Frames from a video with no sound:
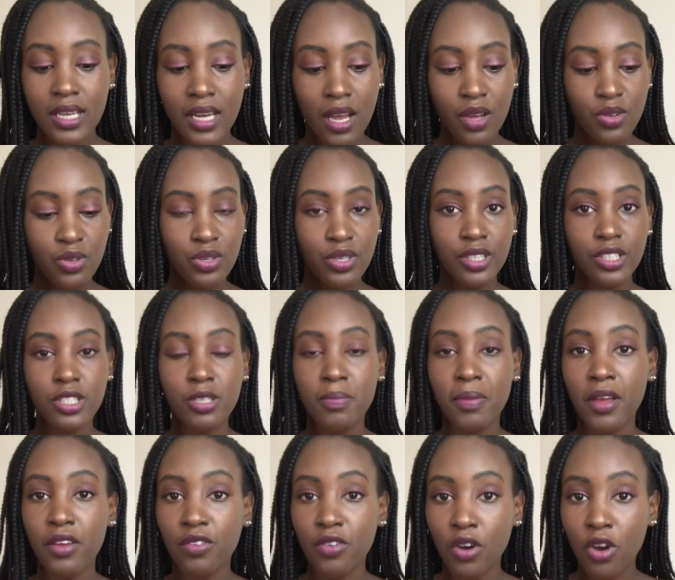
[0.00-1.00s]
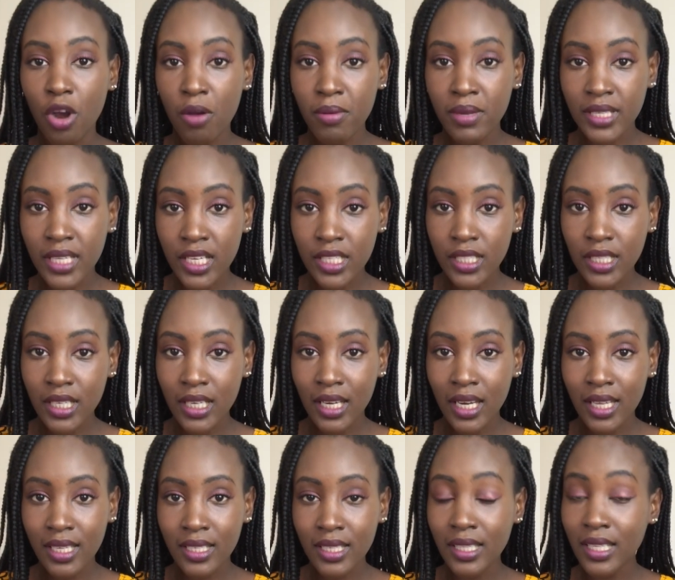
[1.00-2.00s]
now you need to pay for accommodation in
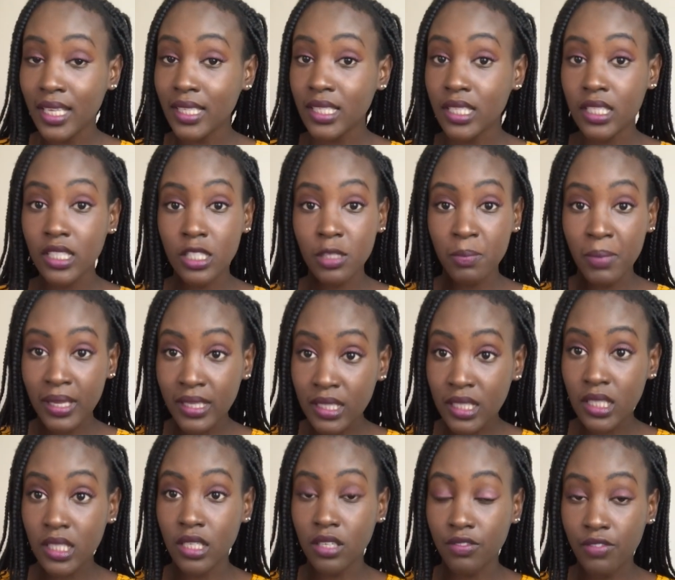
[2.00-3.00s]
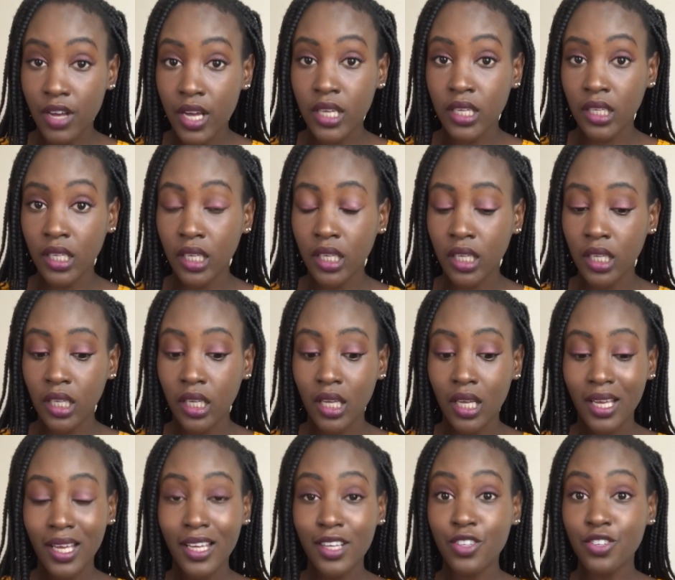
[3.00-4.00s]
London. That's expensive, honey.
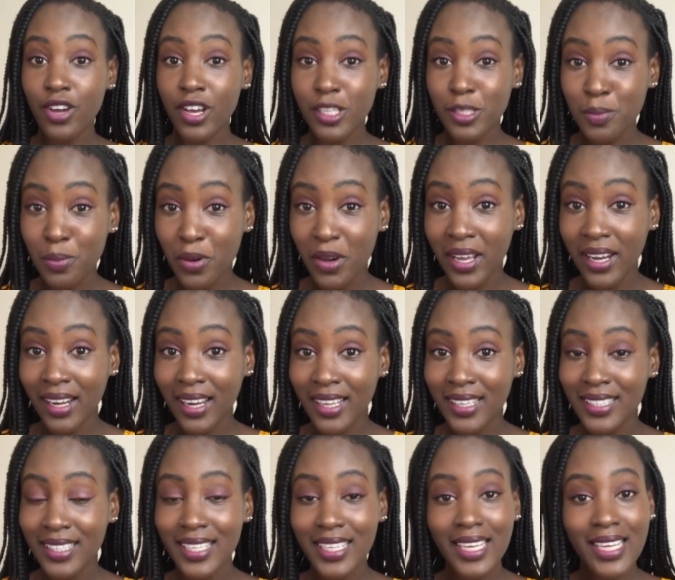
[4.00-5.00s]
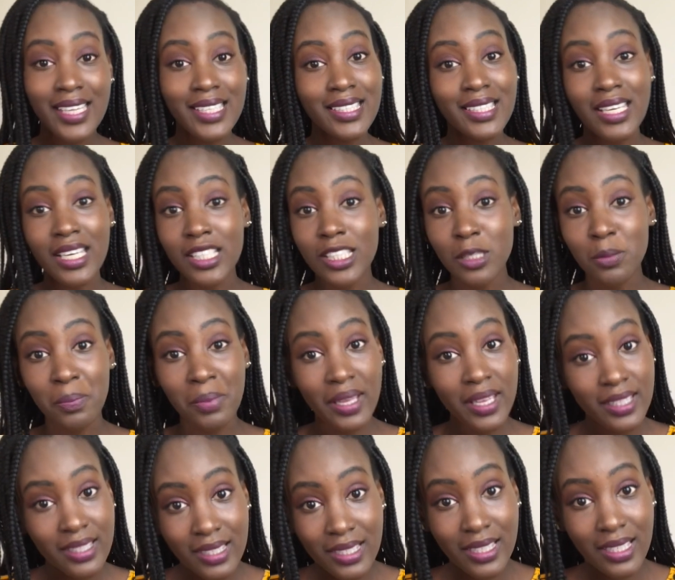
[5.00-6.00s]
Transport in London is
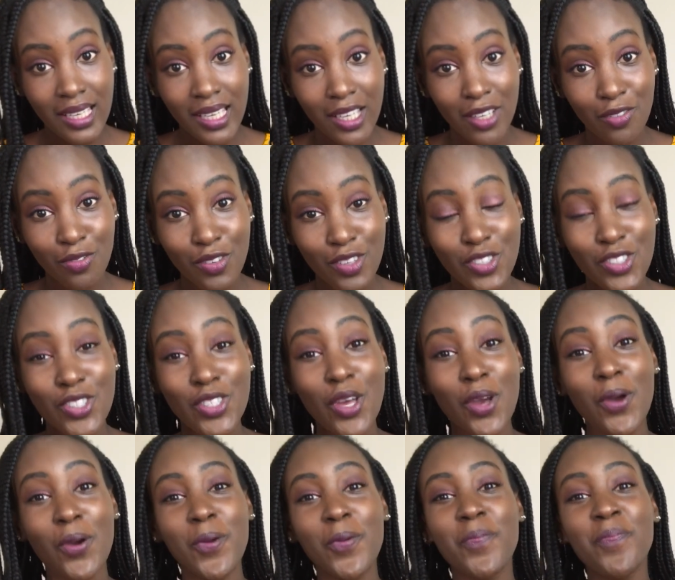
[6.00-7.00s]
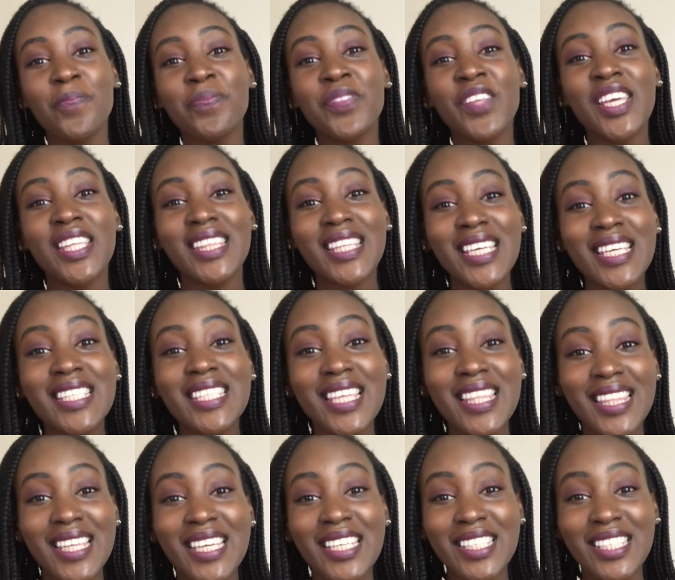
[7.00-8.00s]
expensive. So these are
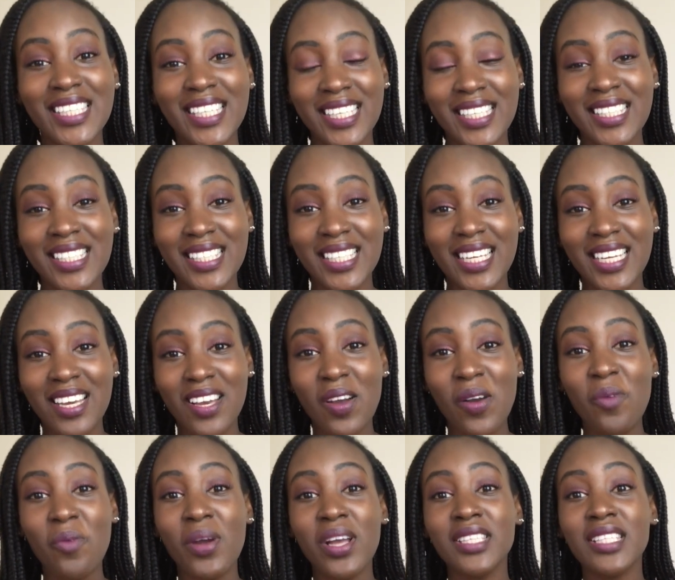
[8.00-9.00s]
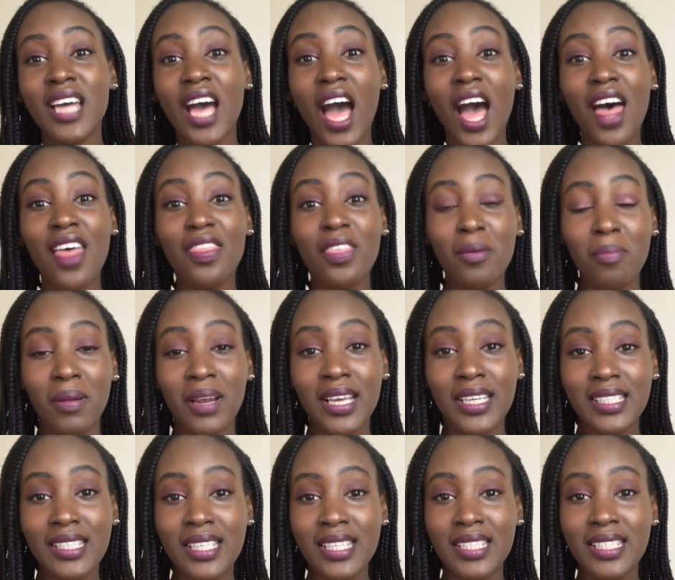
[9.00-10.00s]
things to consider. Whereas other
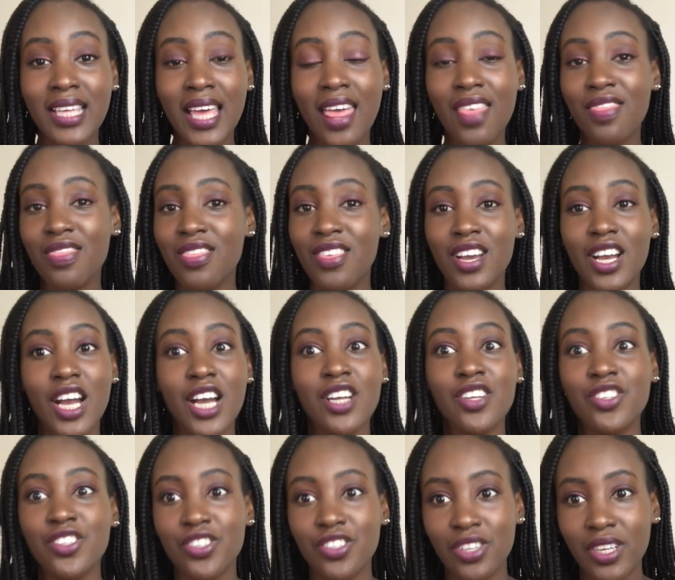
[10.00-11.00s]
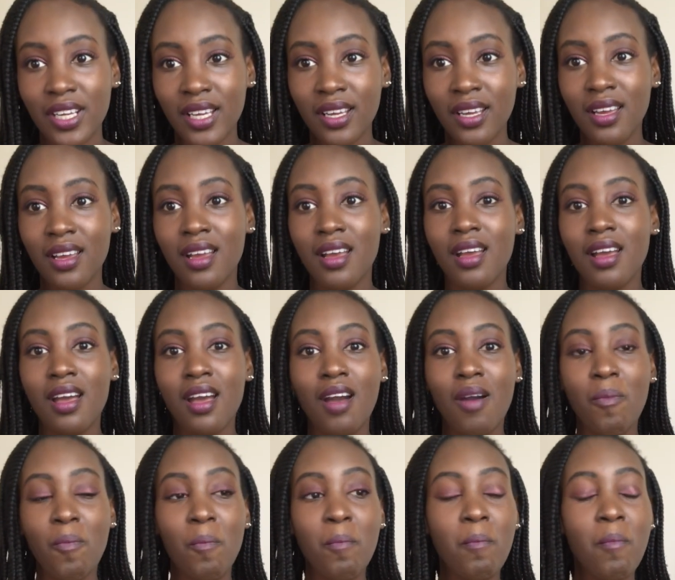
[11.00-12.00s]
places in the country,
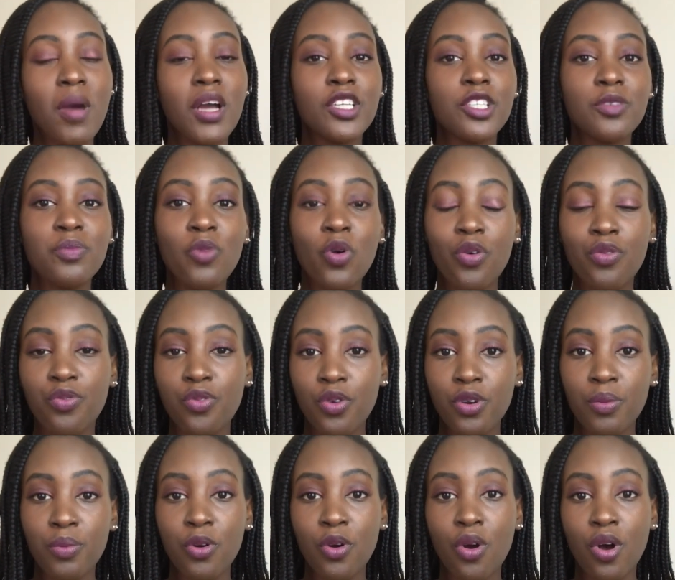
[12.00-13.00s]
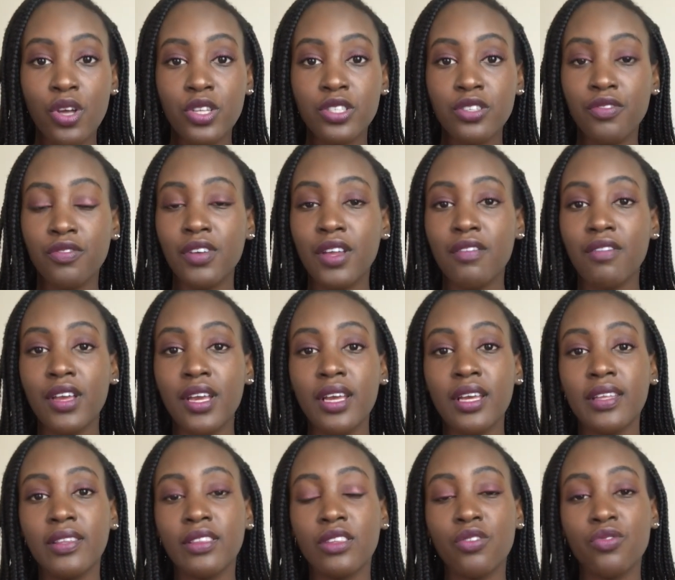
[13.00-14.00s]
much more affordable cost of
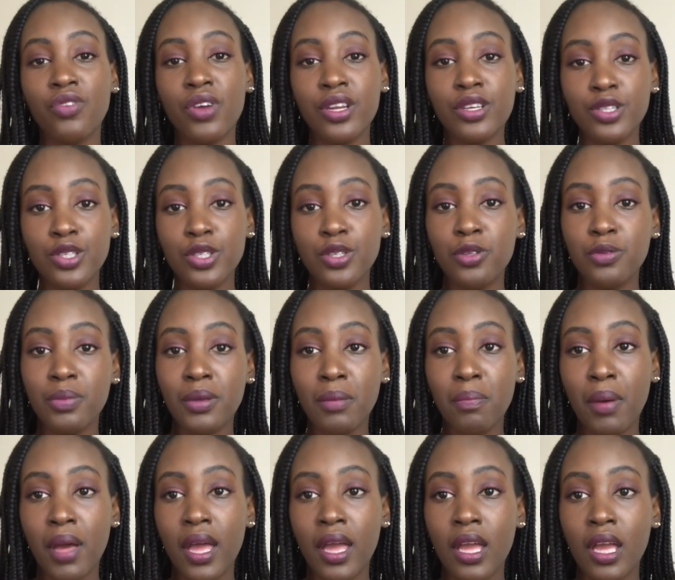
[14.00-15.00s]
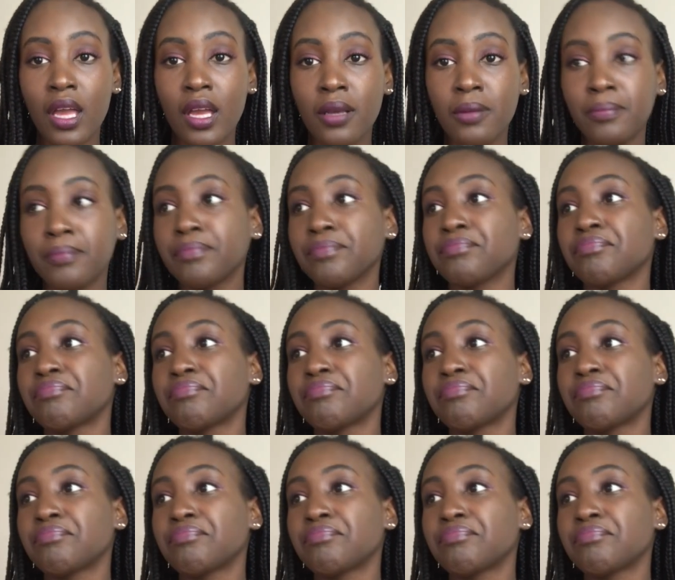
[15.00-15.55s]
living. The rent you'd be paying